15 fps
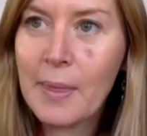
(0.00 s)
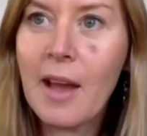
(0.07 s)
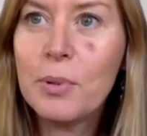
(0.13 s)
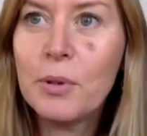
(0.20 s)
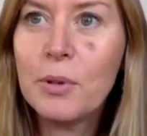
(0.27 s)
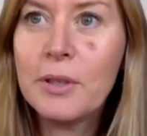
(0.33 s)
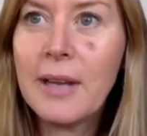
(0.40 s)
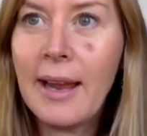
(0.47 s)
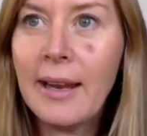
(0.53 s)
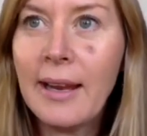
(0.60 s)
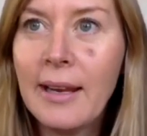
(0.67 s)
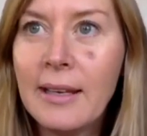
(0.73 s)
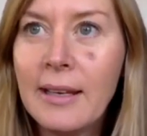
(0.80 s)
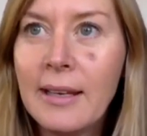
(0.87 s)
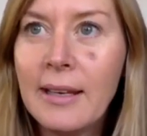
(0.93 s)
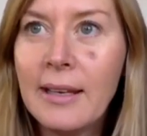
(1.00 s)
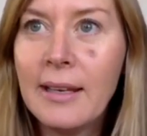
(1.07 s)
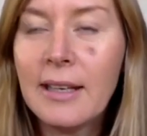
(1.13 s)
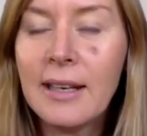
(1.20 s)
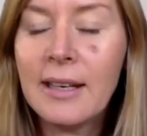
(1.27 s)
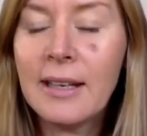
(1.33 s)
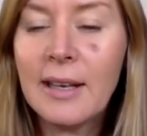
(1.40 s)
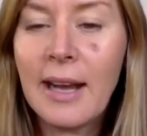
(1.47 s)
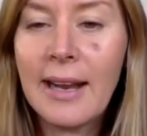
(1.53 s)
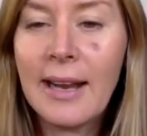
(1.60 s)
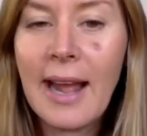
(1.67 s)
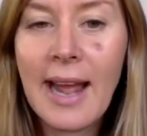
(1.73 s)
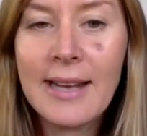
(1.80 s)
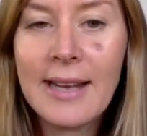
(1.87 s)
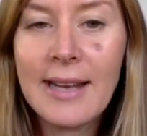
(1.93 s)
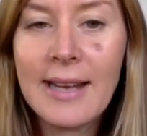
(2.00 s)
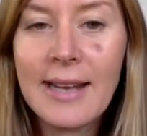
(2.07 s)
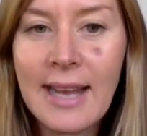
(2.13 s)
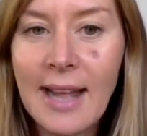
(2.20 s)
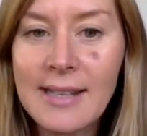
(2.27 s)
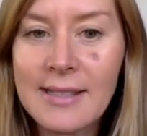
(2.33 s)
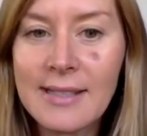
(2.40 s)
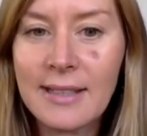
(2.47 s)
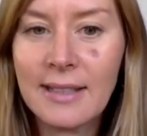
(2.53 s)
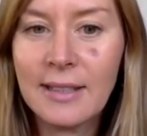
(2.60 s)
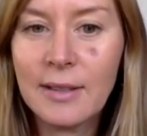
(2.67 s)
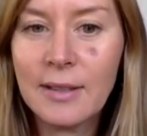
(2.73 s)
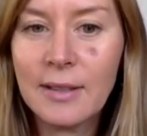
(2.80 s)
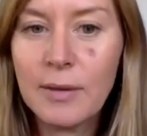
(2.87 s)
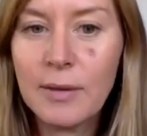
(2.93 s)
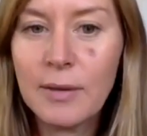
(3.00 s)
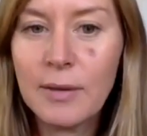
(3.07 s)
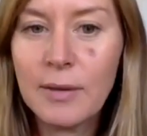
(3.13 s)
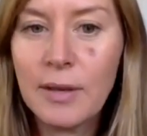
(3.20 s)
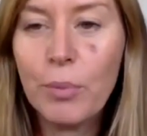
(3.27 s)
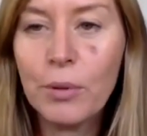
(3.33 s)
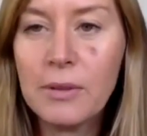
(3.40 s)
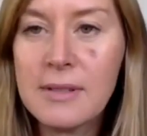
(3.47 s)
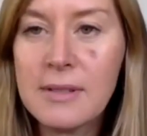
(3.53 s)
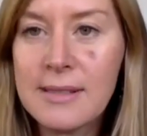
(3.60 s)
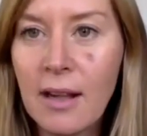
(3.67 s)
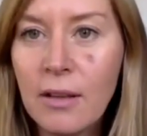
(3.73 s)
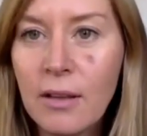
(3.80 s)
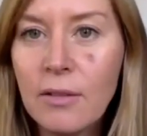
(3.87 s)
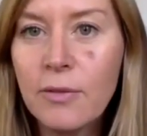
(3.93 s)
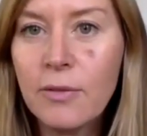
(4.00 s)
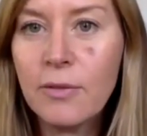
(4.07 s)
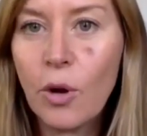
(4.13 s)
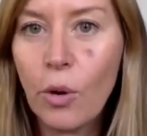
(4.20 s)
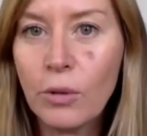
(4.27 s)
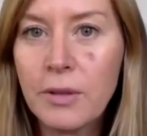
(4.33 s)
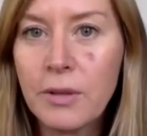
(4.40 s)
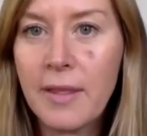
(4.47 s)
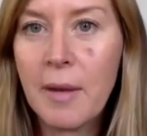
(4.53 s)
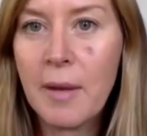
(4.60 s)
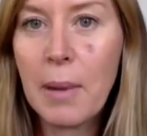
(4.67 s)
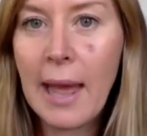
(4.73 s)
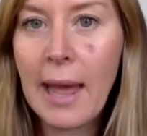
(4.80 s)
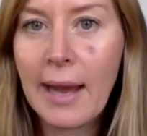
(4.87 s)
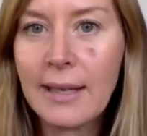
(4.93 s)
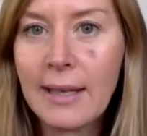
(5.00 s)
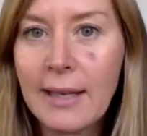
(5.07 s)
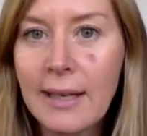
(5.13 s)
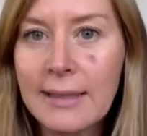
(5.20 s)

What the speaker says: put an anti-cancer herbal salve called the black